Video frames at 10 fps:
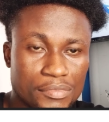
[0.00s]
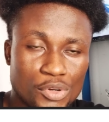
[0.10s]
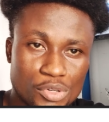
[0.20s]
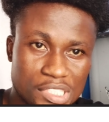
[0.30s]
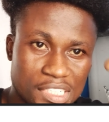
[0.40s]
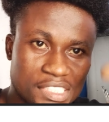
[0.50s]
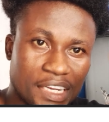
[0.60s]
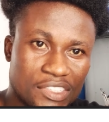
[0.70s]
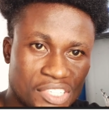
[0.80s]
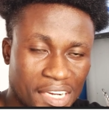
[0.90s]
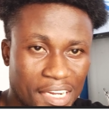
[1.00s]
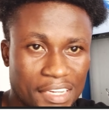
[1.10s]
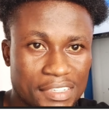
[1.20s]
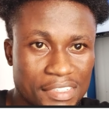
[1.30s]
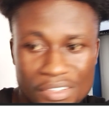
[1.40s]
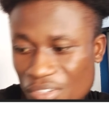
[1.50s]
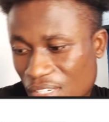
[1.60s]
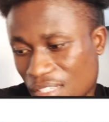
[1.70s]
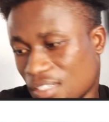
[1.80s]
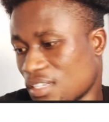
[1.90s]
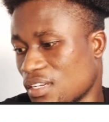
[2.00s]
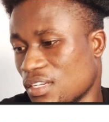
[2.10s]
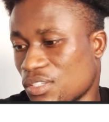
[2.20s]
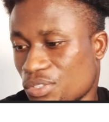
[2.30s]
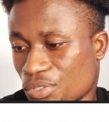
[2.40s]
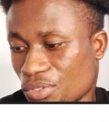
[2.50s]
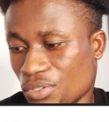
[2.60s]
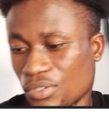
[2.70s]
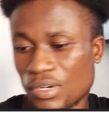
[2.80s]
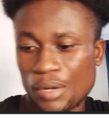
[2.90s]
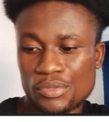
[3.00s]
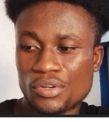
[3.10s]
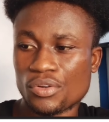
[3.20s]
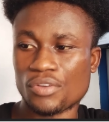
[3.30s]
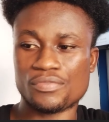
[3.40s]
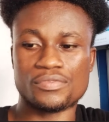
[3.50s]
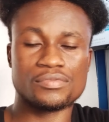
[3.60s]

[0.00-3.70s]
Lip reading: or satellite tracker. Okay, so I'm talking of